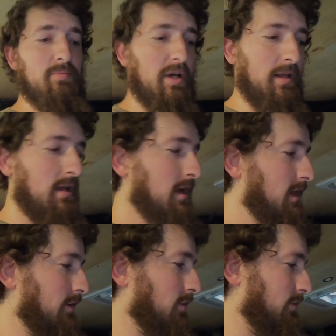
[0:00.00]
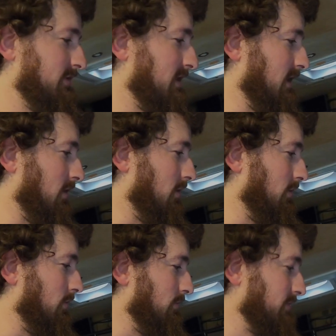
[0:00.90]
But the goal is to get all
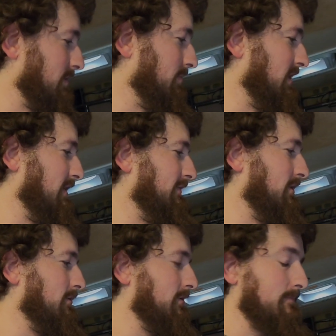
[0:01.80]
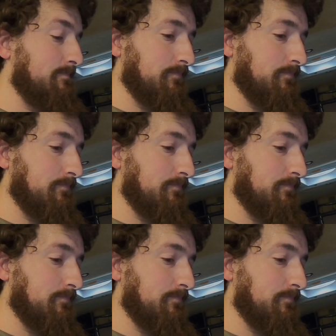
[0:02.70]
the holes completely filled